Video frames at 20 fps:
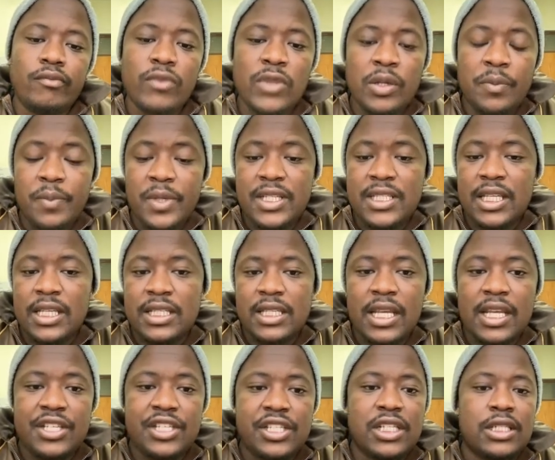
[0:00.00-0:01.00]

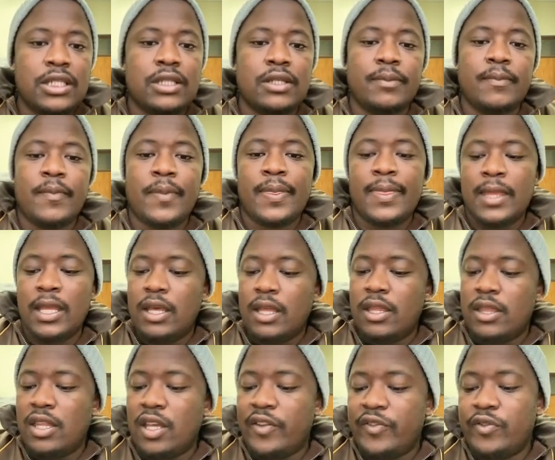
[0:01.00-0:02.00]
presentation.
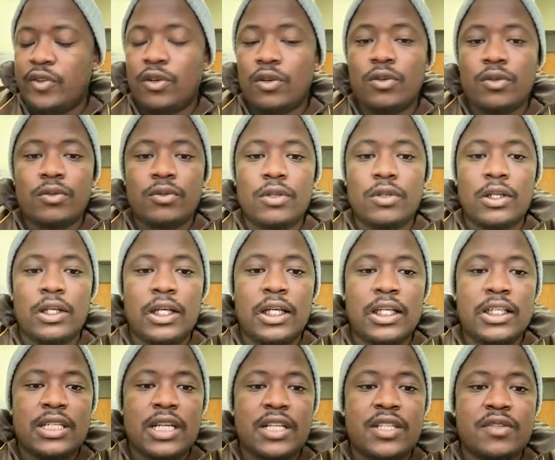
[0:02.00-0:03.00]
Therefore,
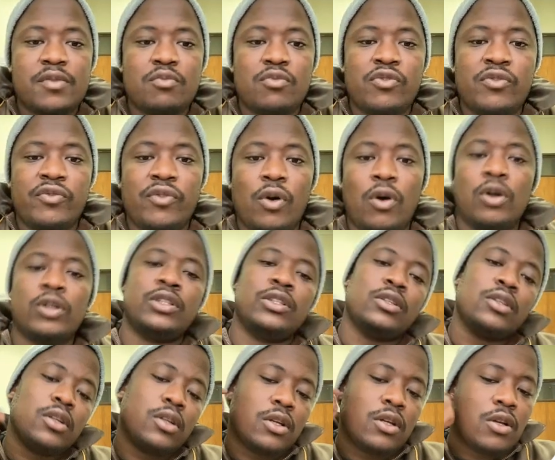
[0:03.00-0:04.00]
let us move on.
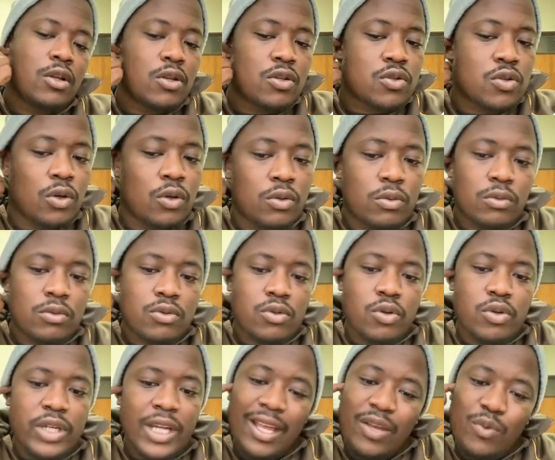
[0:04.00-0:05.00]
So
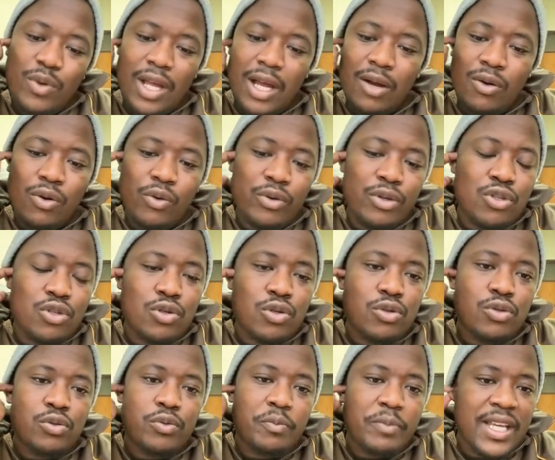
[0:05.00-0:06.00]
today we are going to
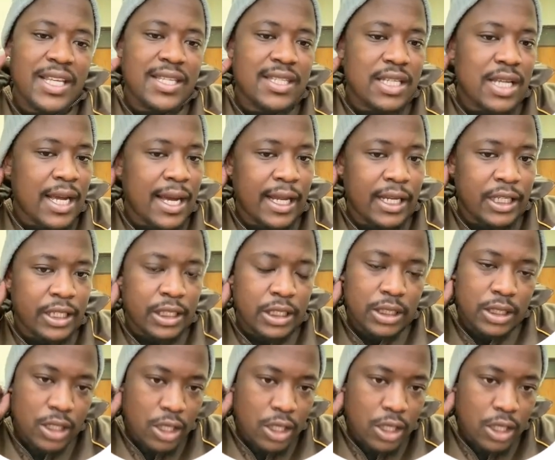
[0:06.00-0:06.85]
basically